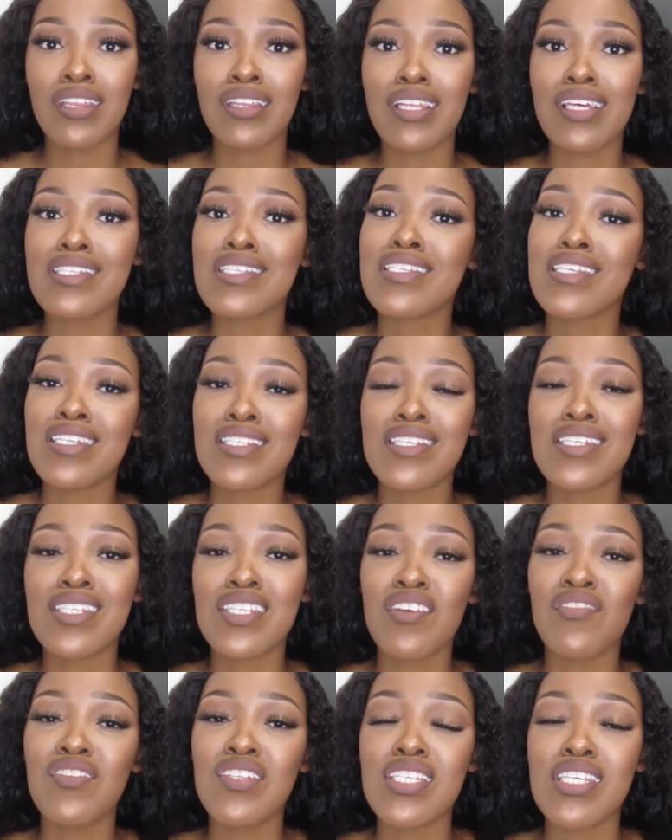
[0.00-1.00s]
That
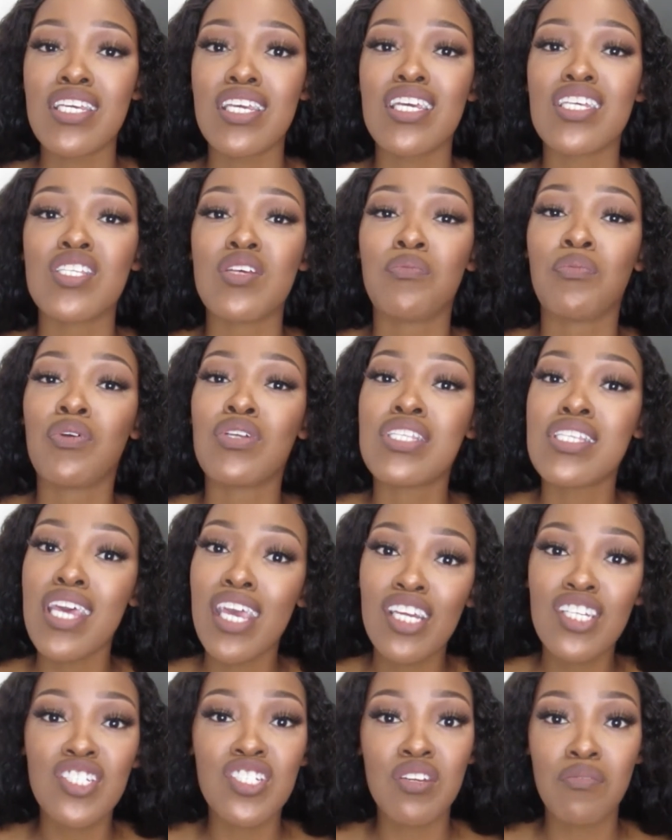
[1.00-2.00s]
sensitivity is a
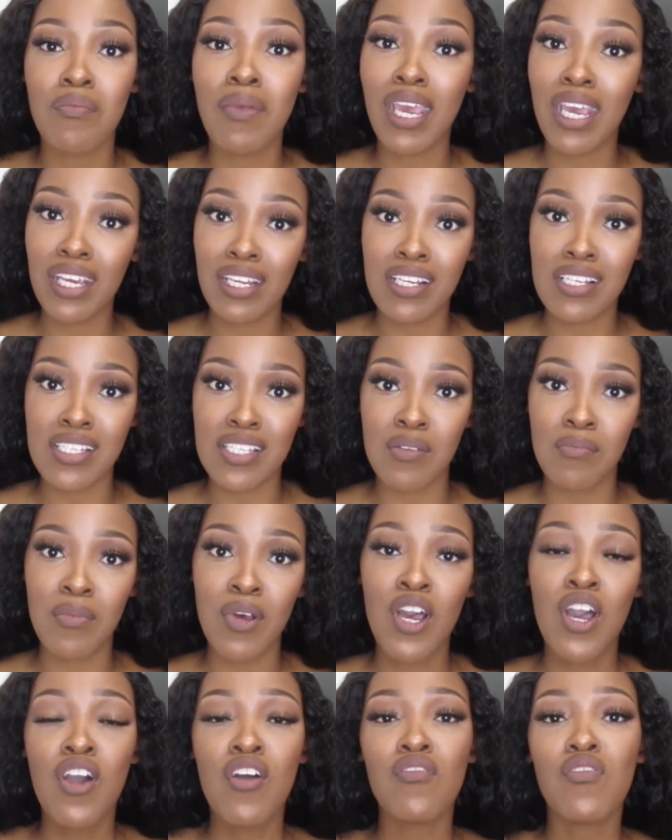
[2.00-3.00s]
protection mechanism
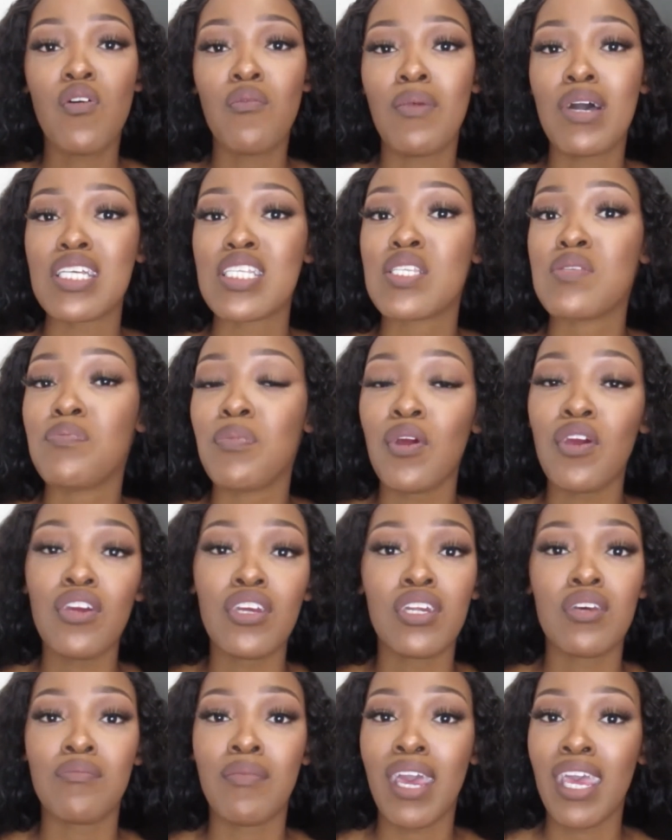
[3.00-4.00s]
for my spirit
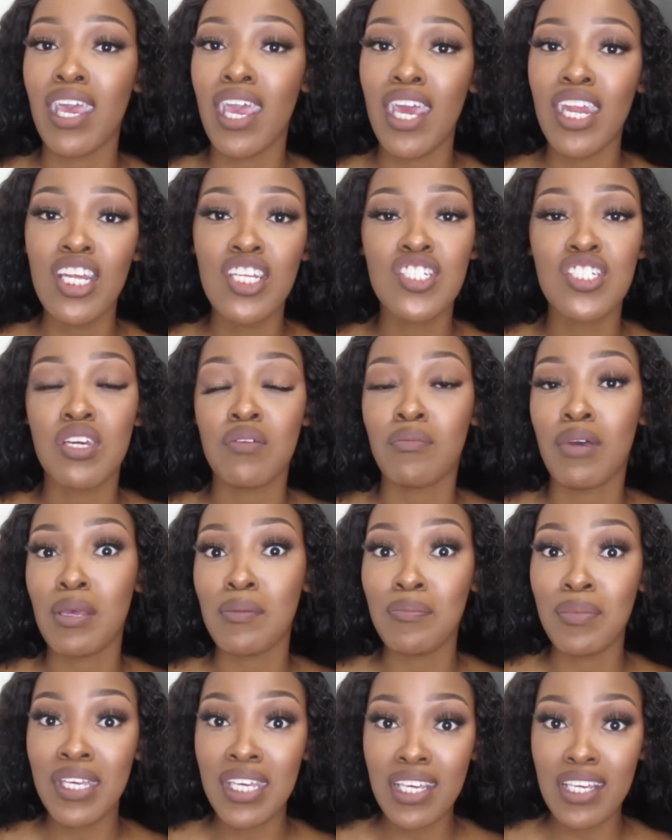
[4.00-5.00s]
and my energy and my
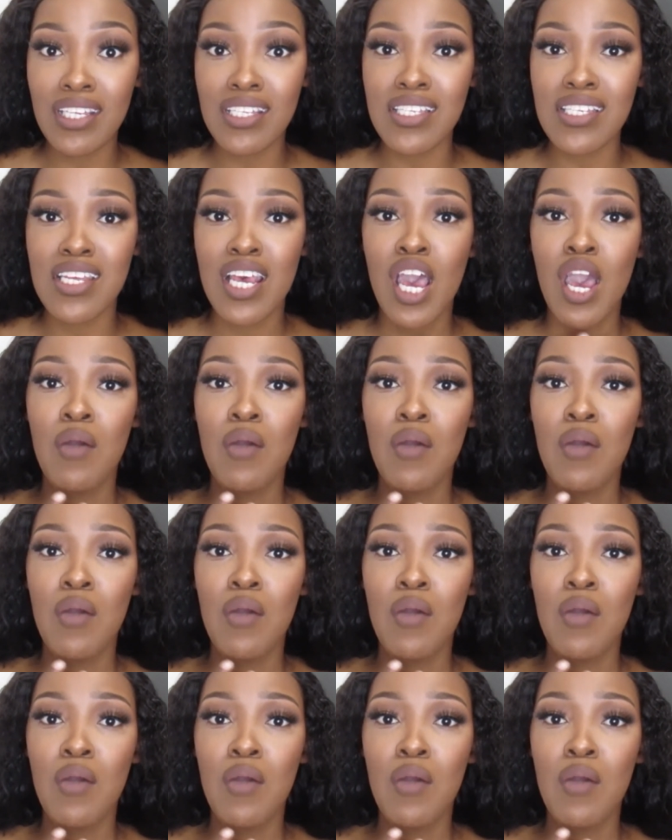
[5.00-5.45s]
peace.